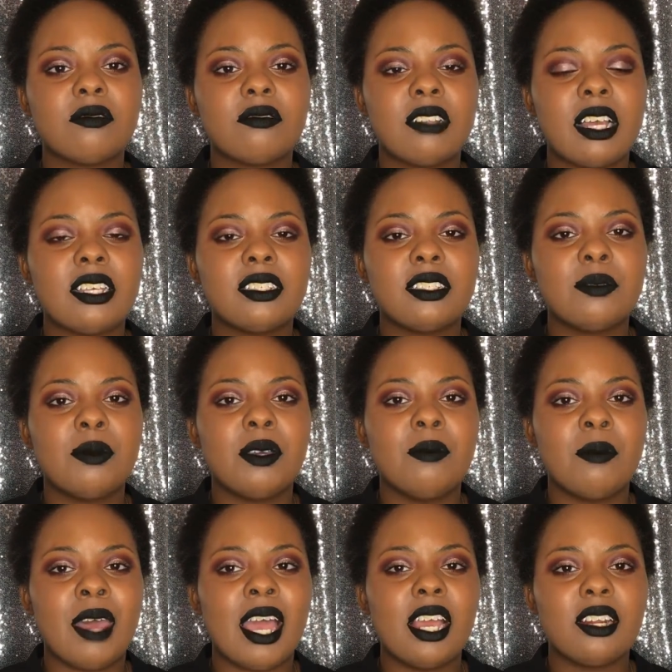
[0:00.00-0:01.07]
likes to be
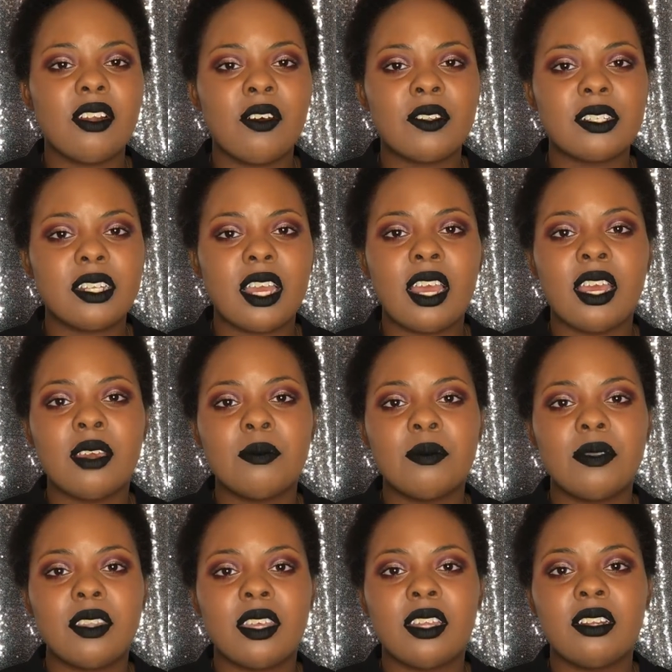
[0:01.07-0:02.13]
matte all the
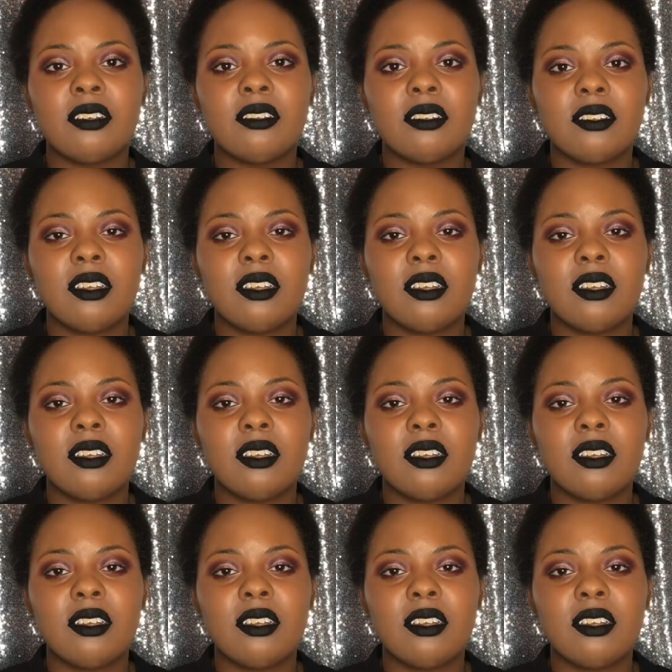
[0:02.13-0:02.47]
time, then